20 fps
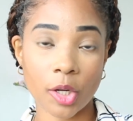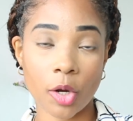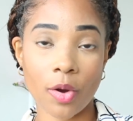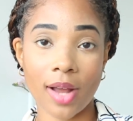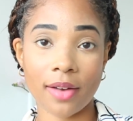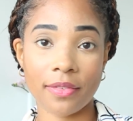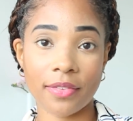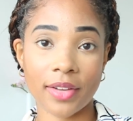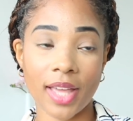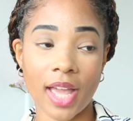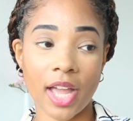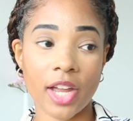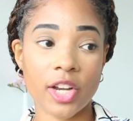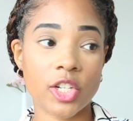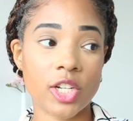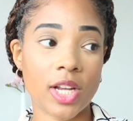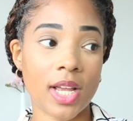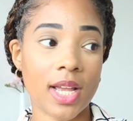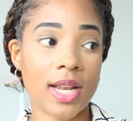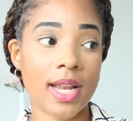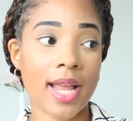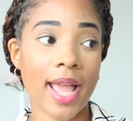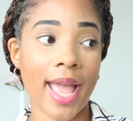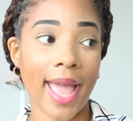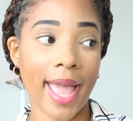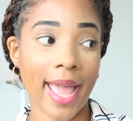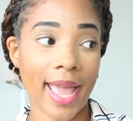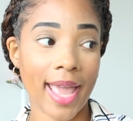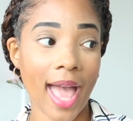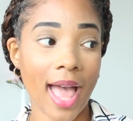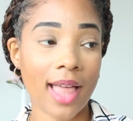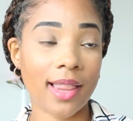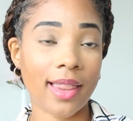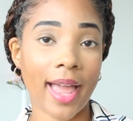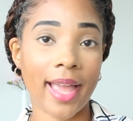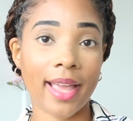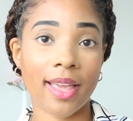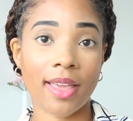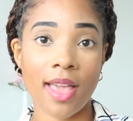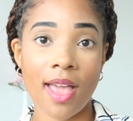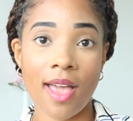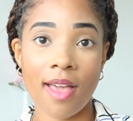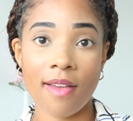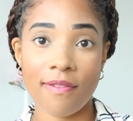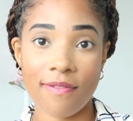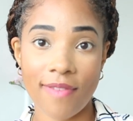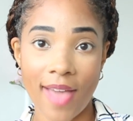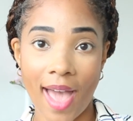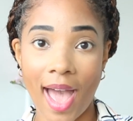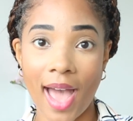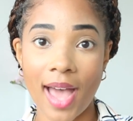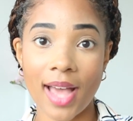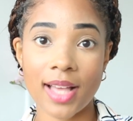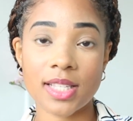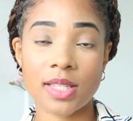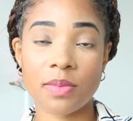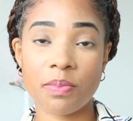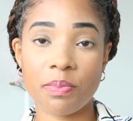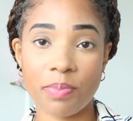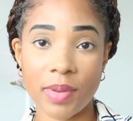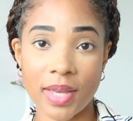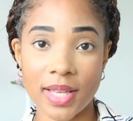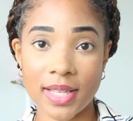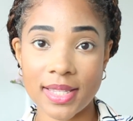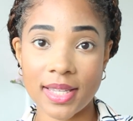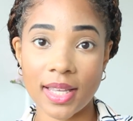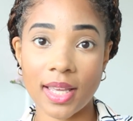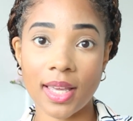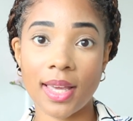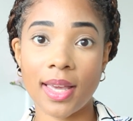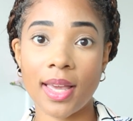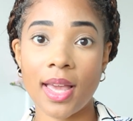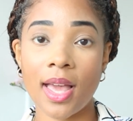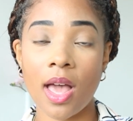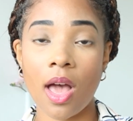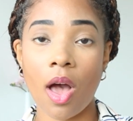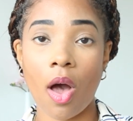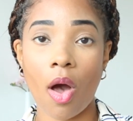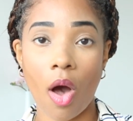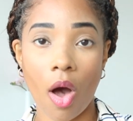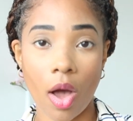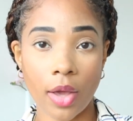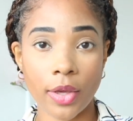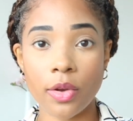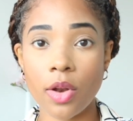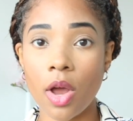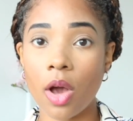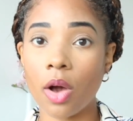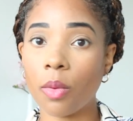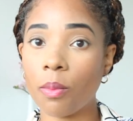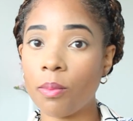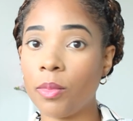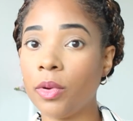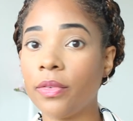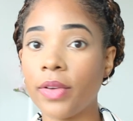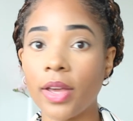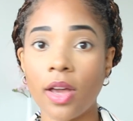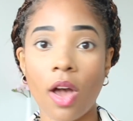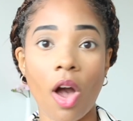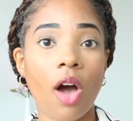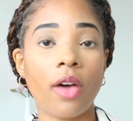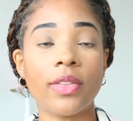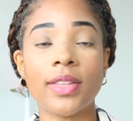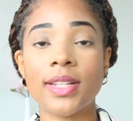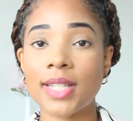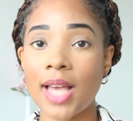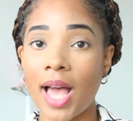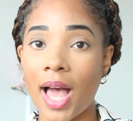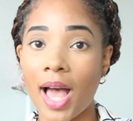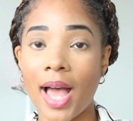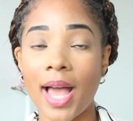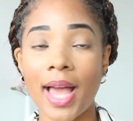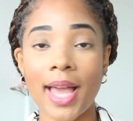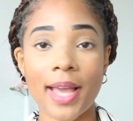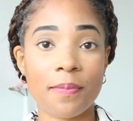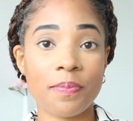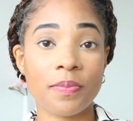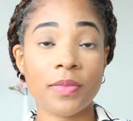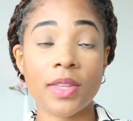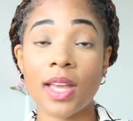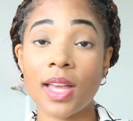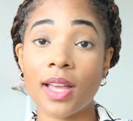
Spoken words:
gratification, hey, I like fast, busy, moving all the time,